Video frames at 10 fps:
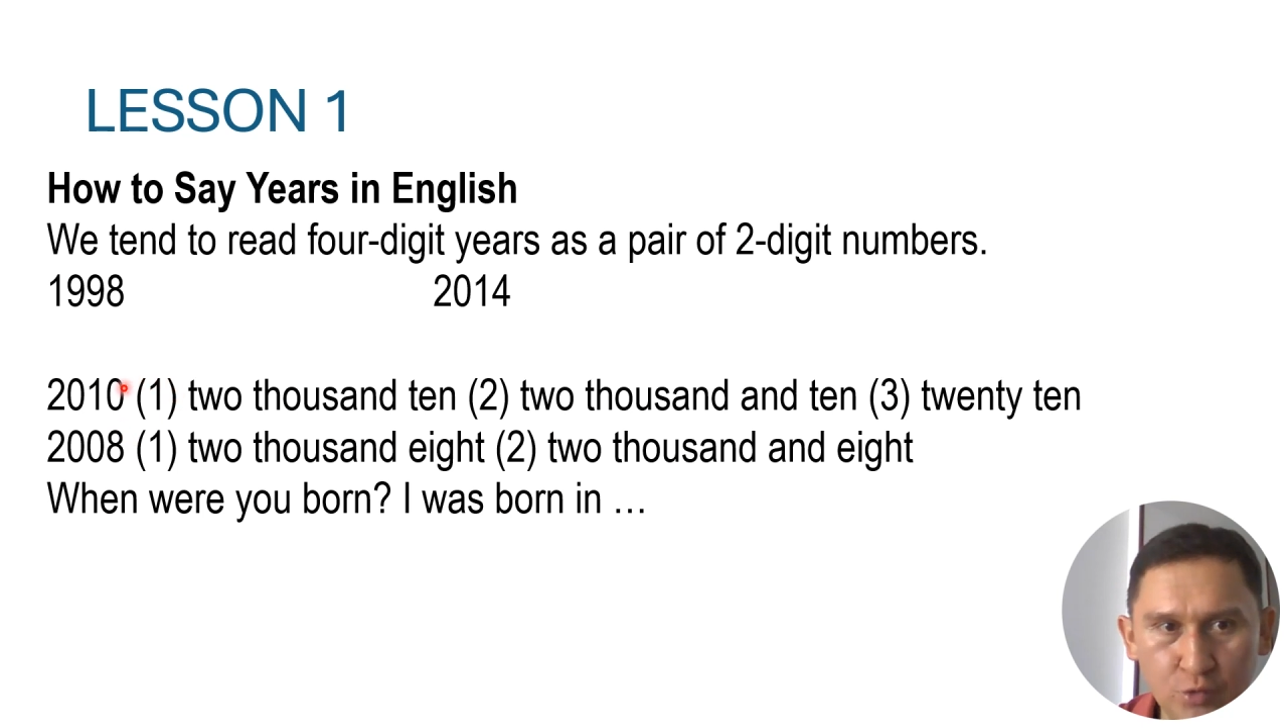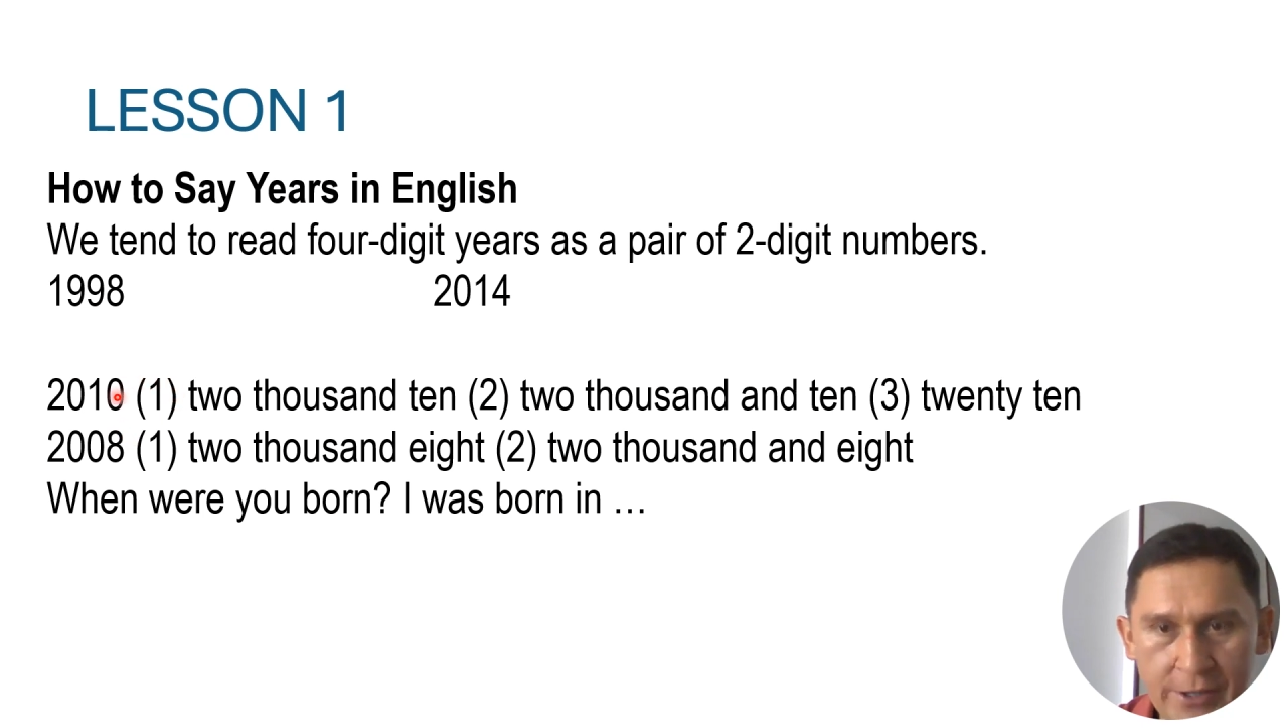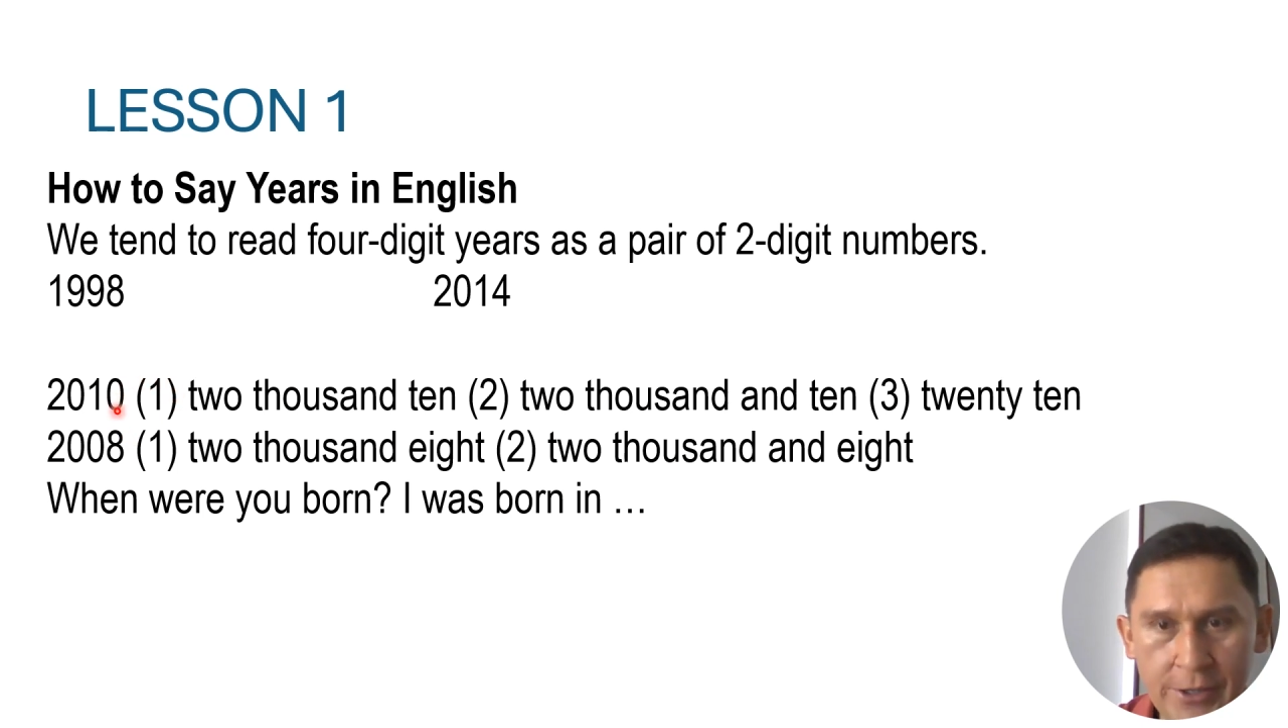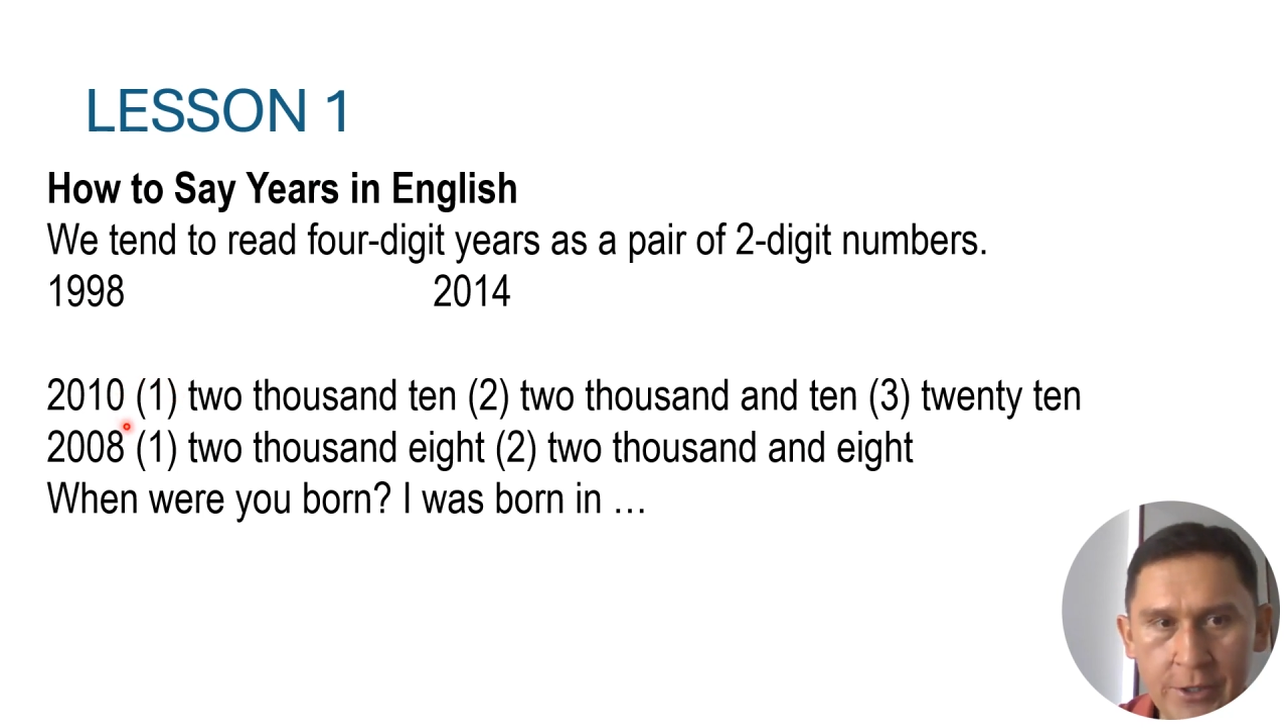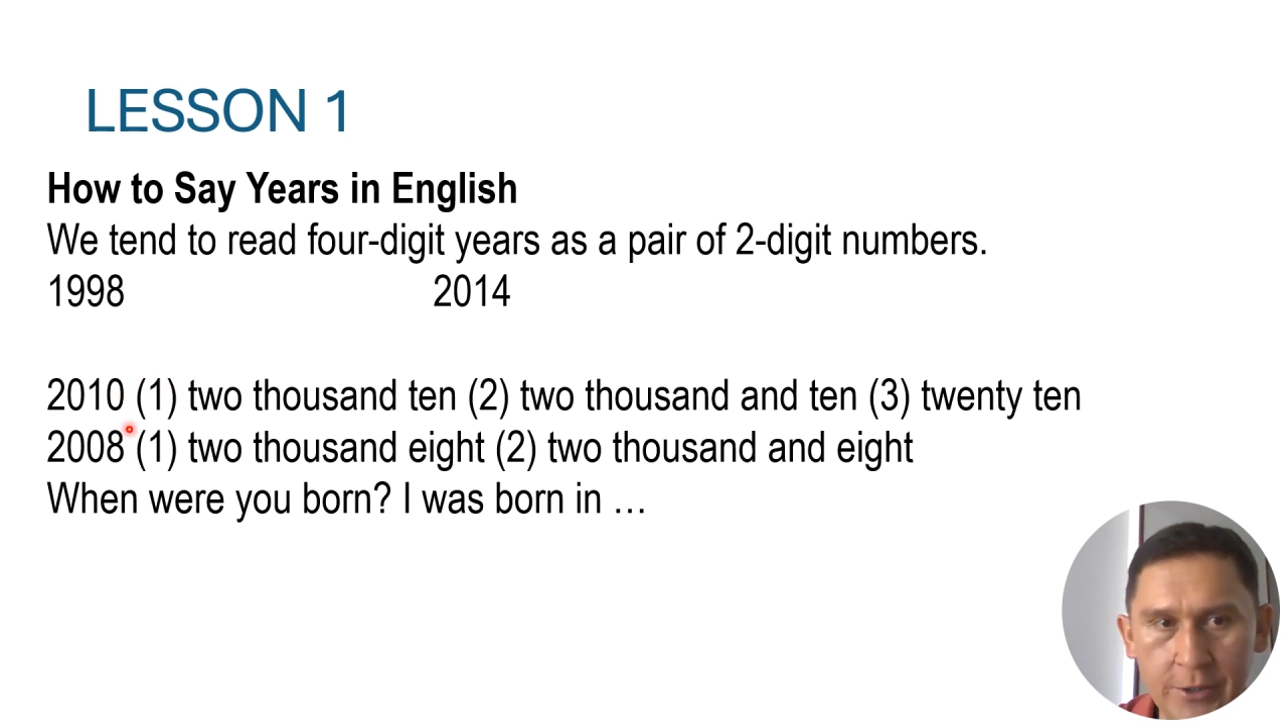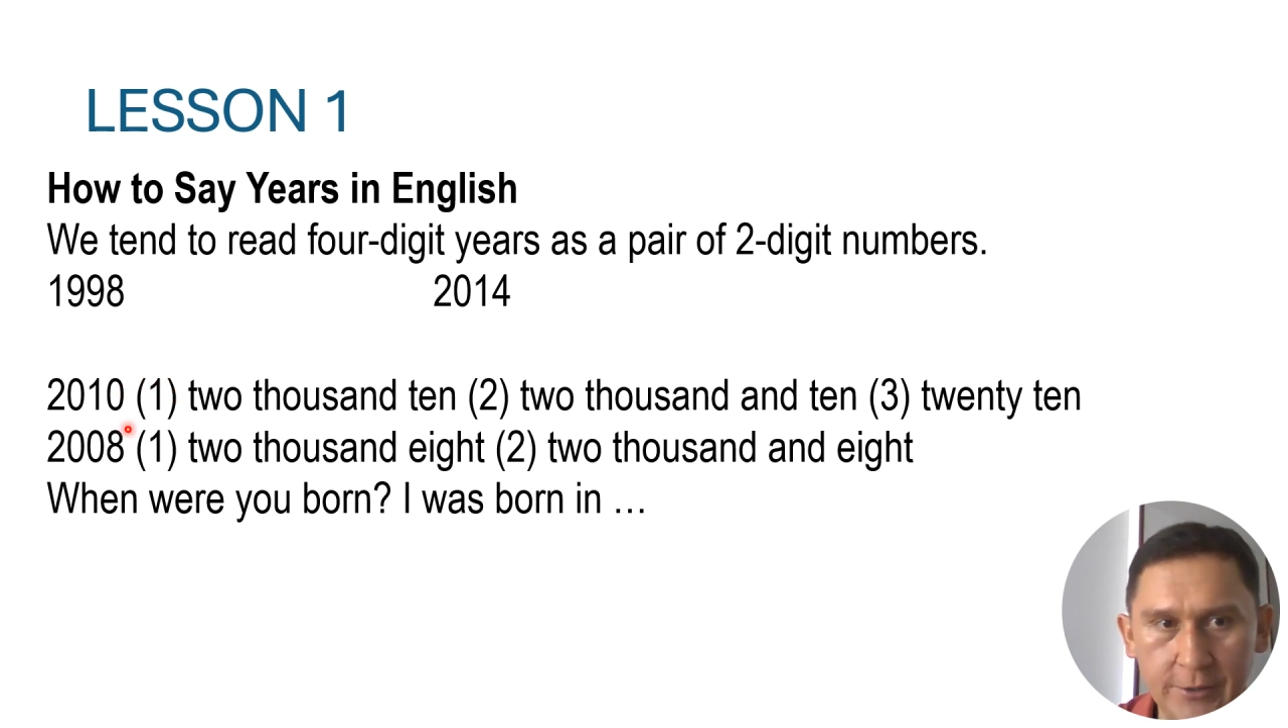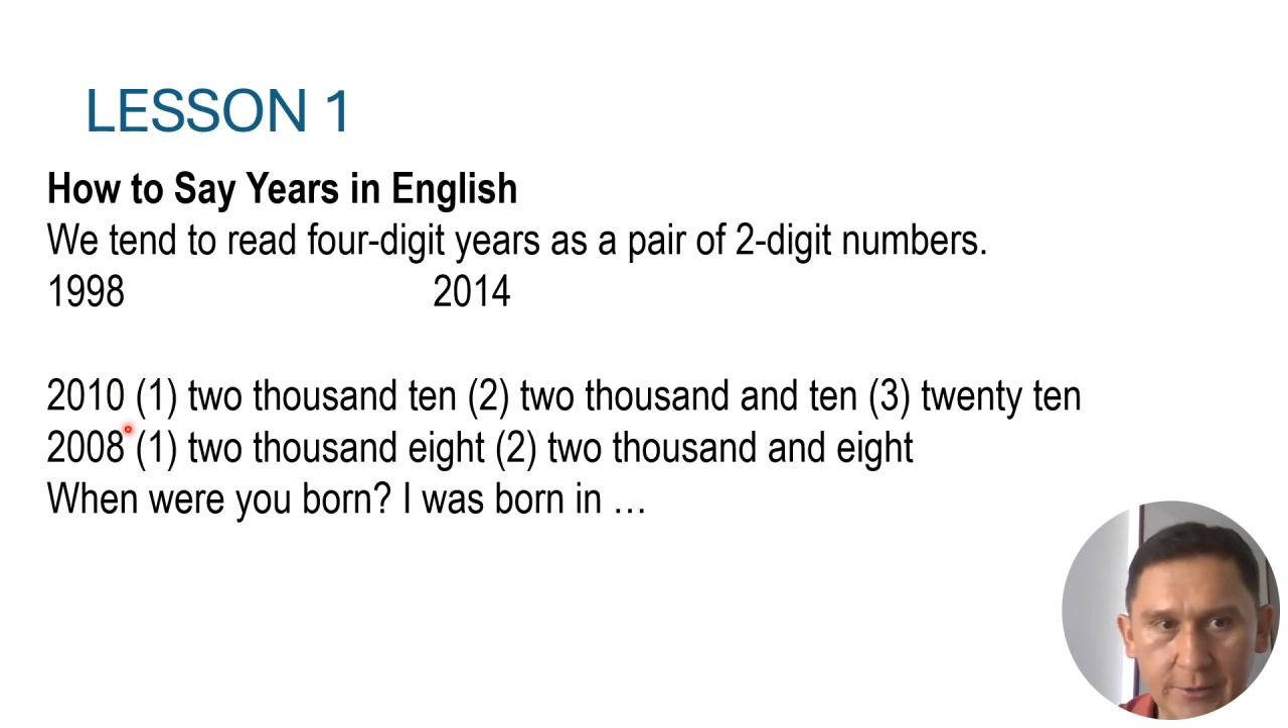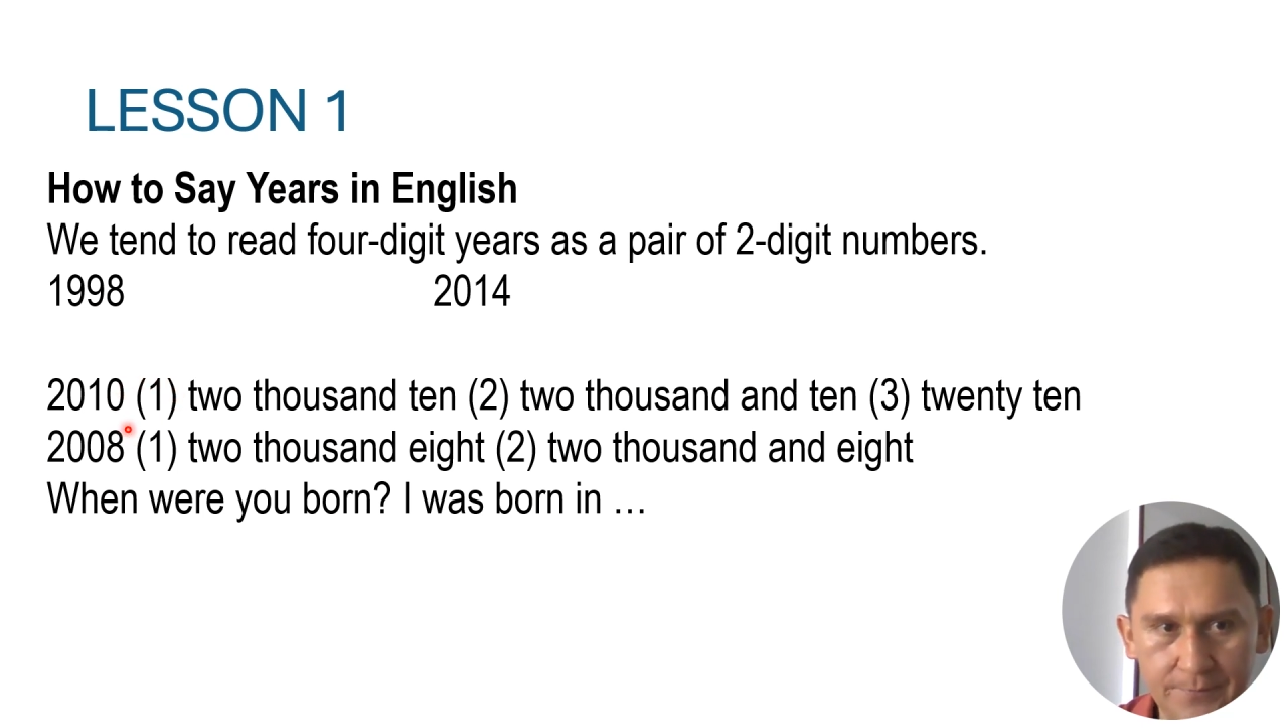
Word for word: here.